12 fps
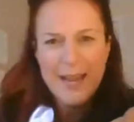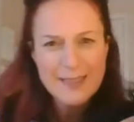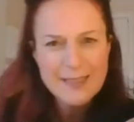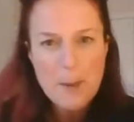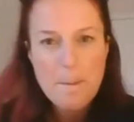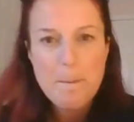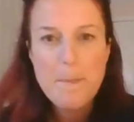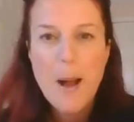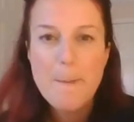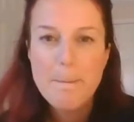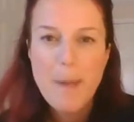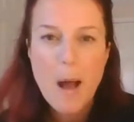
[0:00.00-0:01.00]
It's a
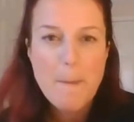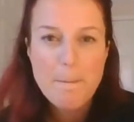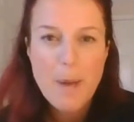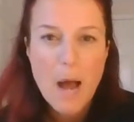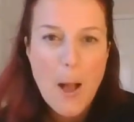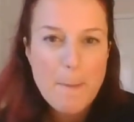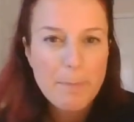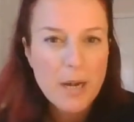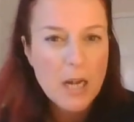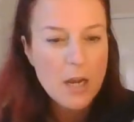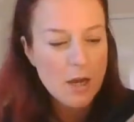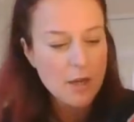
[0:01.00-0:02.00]

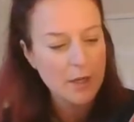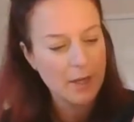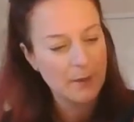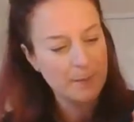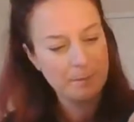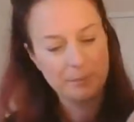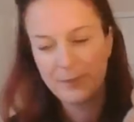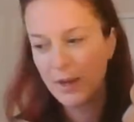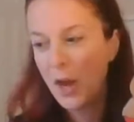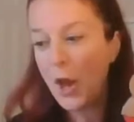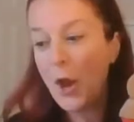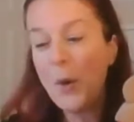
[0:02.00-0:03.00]
plug.
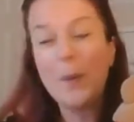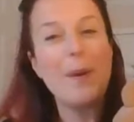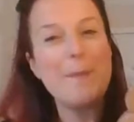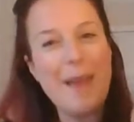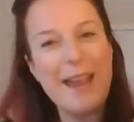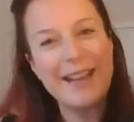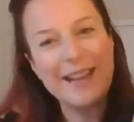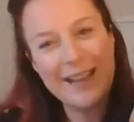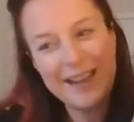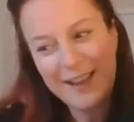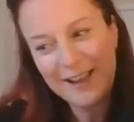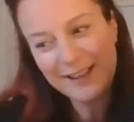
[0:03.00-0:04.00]
We're
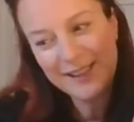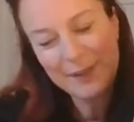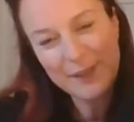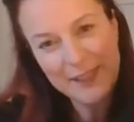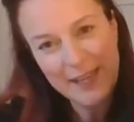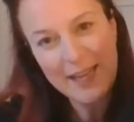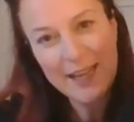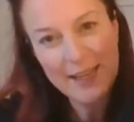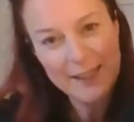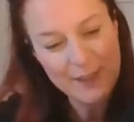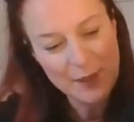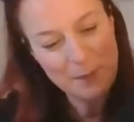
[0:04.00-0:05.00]
making lots of
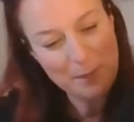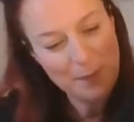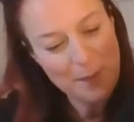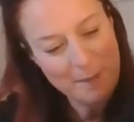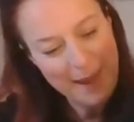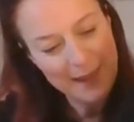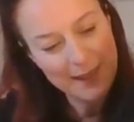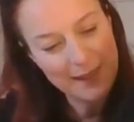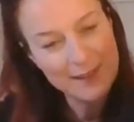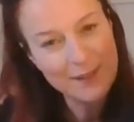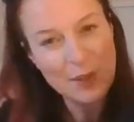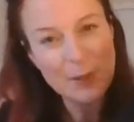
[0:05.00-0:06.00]
silly soup. We're
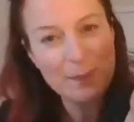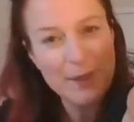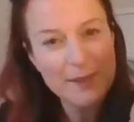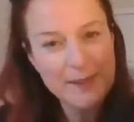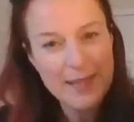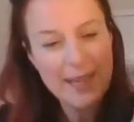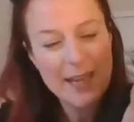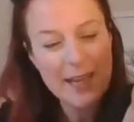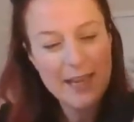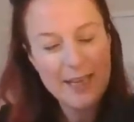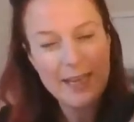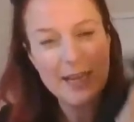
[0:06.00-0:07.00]
making soup that's
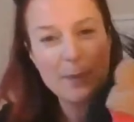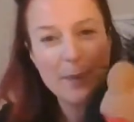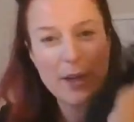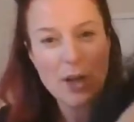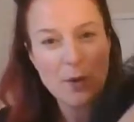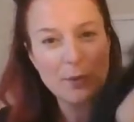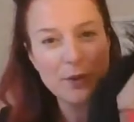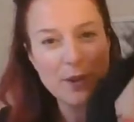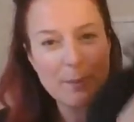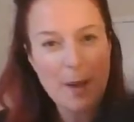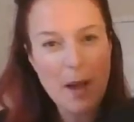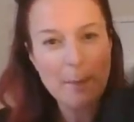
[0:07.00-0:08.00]
silly. We're going
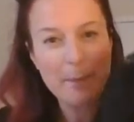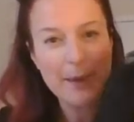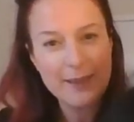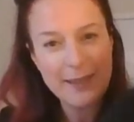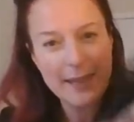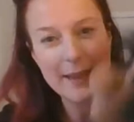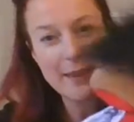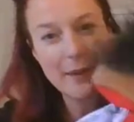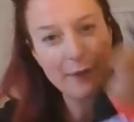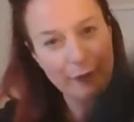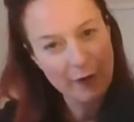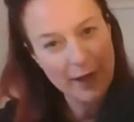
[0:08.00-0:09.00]
to pop it in
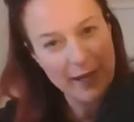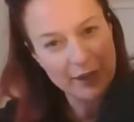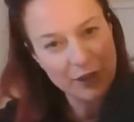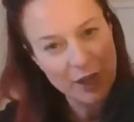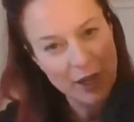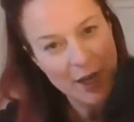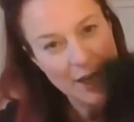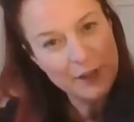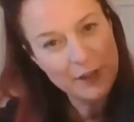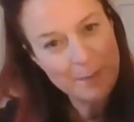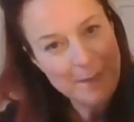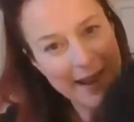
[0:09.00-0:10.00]
the fridge
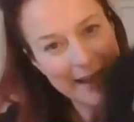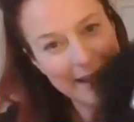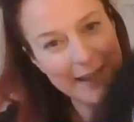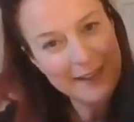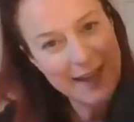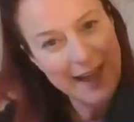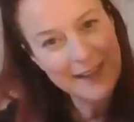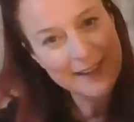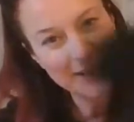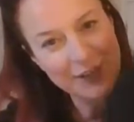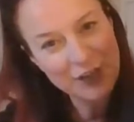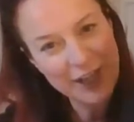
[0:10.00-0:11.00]
to make it
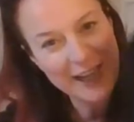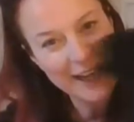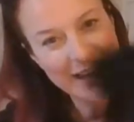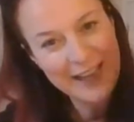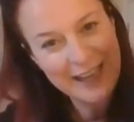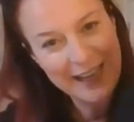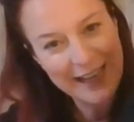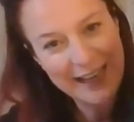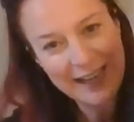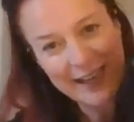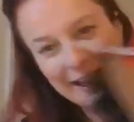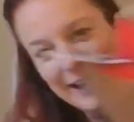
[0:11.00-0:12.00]
nice and
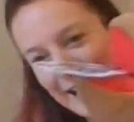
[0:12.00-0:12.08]
chilly.